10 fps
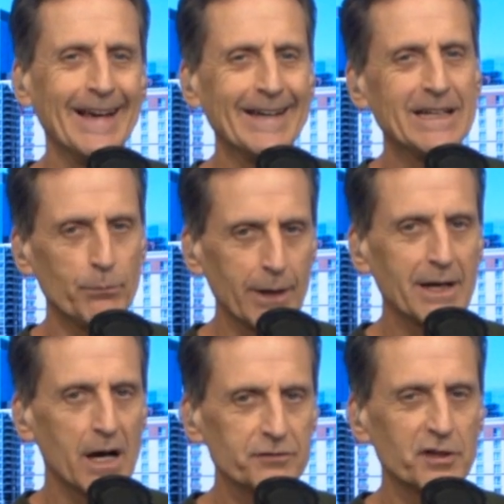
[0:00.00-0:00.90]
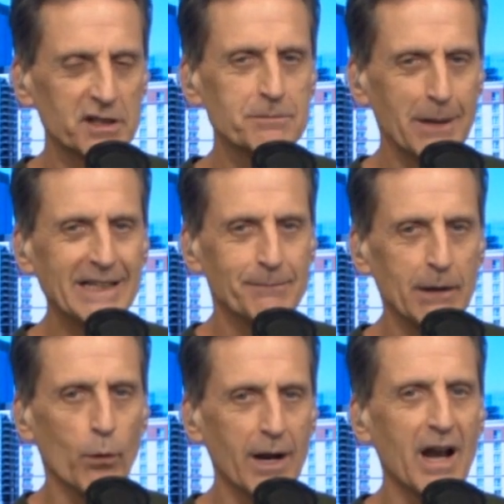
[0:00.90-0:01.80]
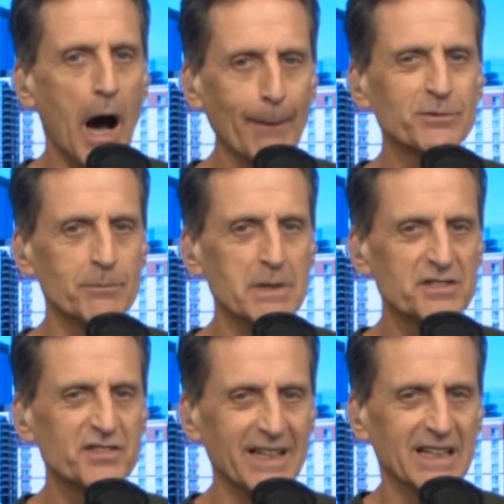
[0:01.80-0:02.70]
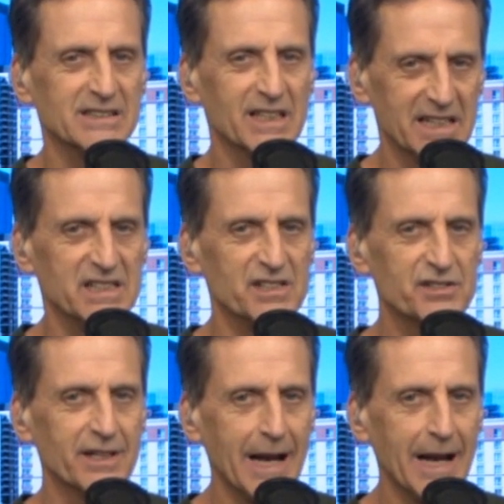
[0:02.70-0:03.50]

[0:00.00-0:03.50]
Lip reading: And he went on to explain to me what an optimist is.